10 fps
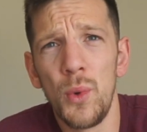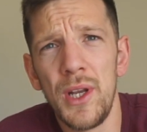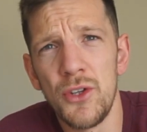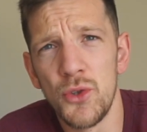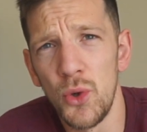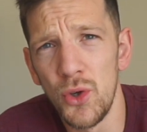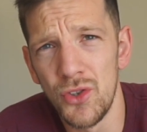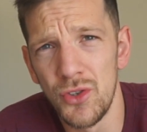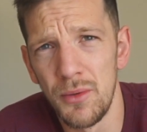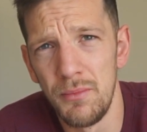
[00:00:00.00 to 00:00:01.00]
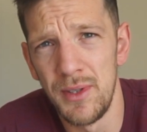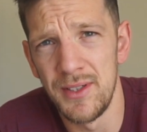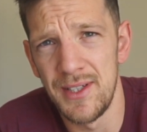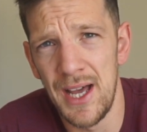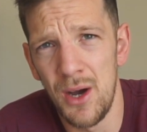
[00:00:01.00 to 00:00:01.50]
Willie George
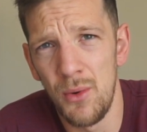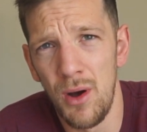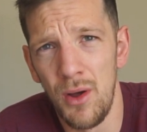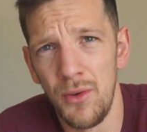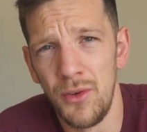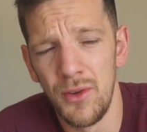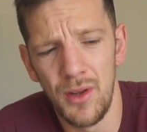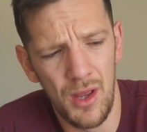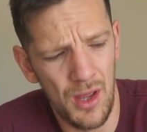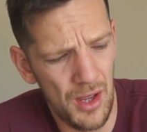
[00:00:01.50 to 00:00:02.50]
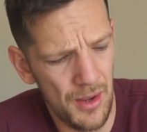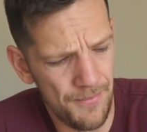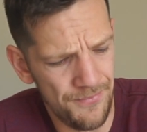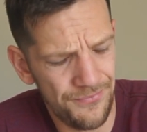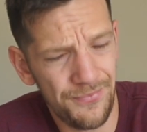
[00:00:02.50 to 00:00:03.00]
missed out on
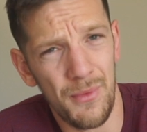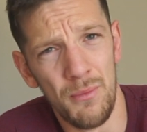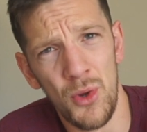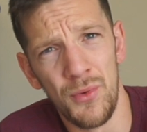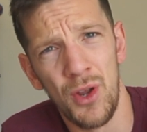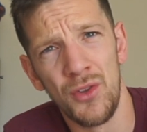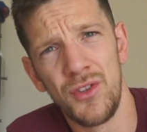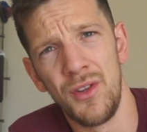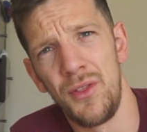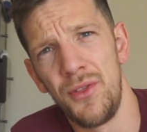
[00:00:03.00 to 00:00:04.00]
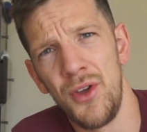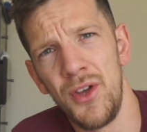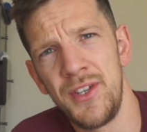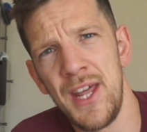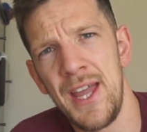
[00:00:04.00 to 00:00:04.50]
moving on to the
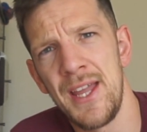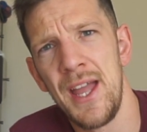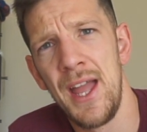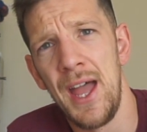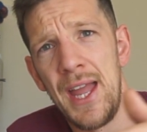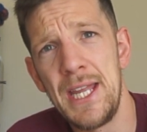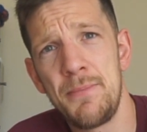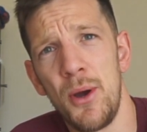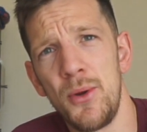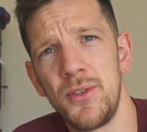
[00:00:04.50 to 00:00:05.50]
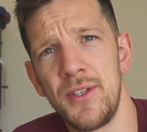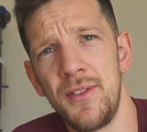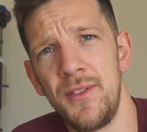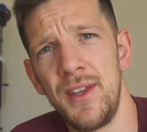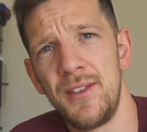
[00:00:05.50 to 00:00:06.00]
3rd day. He
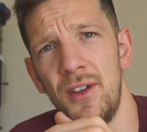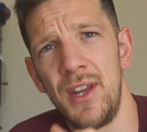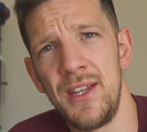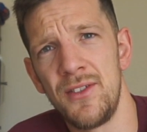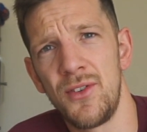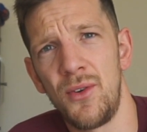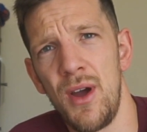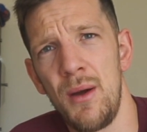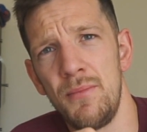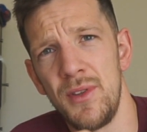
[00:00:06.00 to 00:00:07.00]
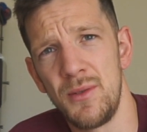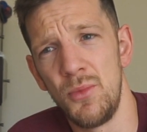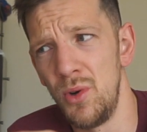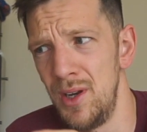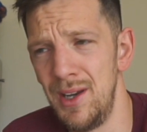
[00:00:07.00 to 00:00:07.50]
posted this on Instagram this
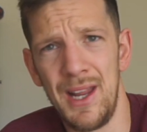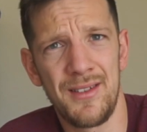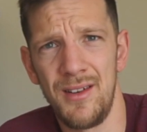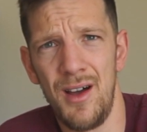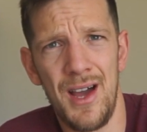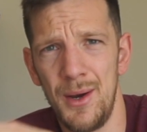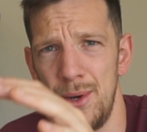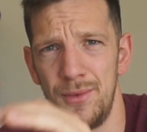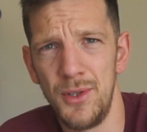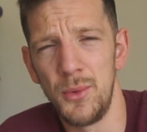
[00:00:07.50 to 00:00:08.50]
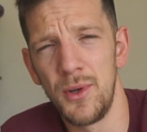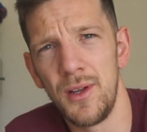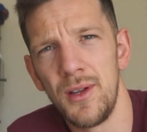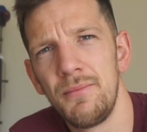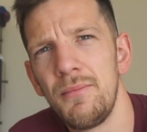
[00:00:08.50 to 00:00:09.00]
morning, last night, however you want
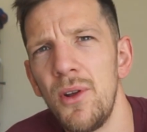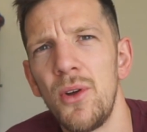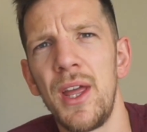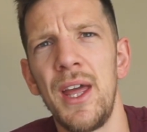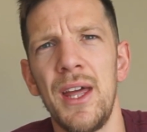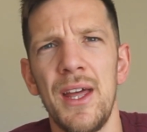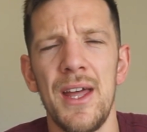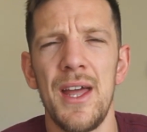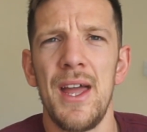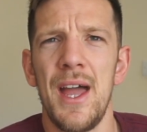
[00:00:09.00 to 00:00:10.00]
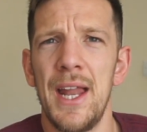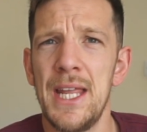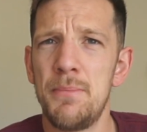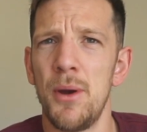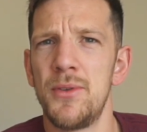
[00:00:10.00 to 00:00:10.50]
to look at it, and
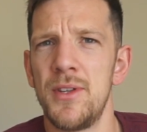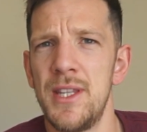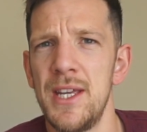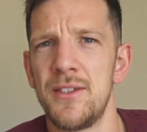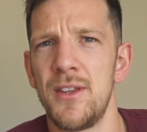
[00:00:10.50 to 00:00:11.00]
he posted this.